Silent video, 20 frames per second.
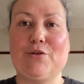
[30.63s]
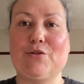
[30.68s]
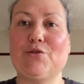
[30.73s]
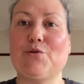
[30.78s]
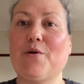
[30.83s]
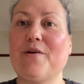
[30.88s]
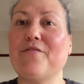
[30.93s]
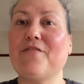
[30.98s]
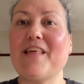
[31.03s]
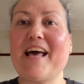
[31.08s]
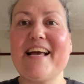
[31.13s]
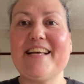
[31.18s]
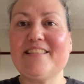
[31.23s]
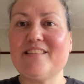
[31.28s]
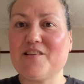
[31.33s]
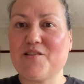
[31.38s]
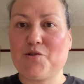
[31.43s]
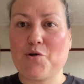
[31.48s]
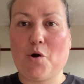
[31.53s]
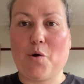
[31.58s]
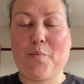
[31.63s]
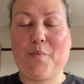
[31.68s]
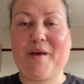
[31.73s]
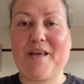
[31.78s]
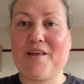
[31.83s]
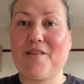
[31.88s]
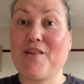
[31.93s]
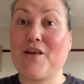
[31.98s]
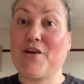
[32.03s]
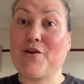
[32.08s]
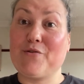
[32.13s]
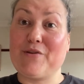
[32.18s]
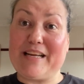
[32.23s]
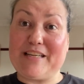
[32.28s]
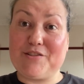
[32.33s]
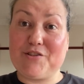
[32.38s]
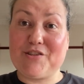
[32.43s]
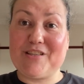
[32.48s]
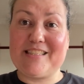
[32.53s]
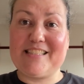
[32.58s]
So if that is a topic that you're
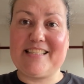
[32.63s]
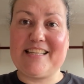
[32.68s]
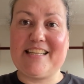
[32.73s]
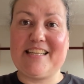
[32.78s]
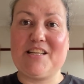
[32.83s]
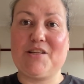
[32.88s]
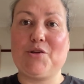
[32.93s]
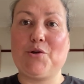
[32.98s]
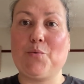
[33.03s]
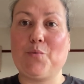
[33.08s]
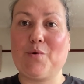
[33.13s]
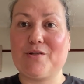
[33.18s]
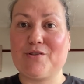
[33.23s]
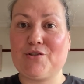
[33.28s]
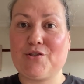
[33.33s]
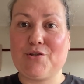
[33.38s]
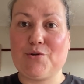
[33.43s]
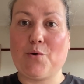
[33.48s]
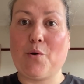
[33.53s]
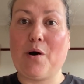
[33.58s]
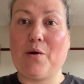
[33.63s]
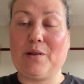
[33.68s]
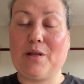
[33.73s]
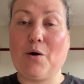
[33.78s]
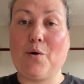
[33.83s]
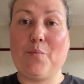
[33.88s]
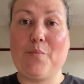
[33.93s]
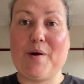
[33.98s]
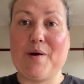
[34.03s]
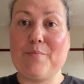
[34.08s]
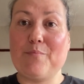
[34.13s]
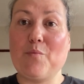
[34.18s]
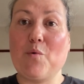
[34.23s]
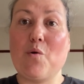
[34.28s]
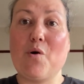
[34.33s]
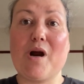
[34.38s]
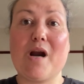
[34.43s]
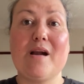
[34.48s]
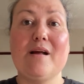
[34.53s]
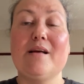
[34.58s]
interested in, you want to know a little bit
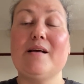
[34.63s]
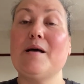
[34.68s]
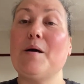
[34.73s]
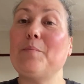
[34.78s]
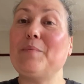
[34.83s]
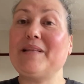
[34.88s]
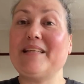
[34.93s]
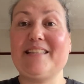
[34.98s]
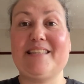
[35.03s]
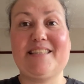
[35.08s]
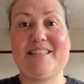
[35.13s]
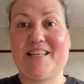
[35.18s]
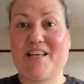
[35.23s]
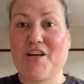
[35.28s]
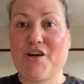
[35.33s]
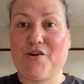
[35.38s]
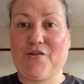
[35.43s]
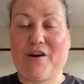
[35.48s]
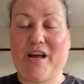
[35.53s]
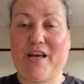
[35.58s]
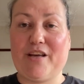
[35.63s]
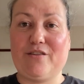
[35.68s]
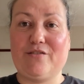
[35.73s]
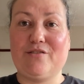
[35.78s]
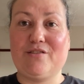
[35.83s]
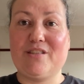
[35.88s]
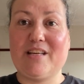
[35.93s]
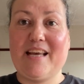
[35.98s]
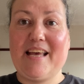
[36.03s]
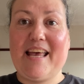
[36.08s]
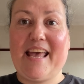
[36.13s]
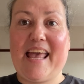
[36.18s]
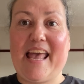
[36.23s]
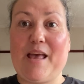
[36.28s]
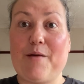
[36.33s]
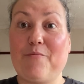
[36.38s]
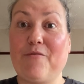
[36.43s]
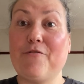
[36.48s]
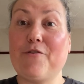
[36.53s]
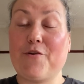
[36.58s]
more, please stick around
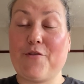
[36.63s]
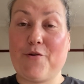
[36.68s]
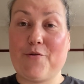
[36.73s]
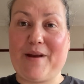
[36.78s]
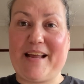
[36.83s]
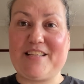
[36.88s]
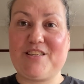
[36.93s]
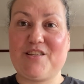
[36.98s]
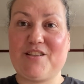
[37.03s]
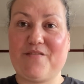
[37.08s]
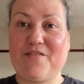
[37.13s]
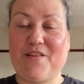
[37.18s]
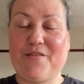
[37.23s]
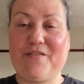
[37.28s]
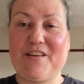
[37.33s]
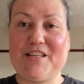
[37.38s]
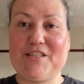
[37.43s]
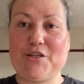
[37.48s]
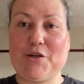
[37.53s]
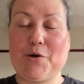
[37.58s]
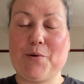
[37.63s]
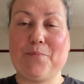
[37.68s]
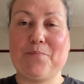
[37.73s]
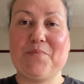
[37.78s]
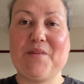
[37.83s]
for the rest of the video.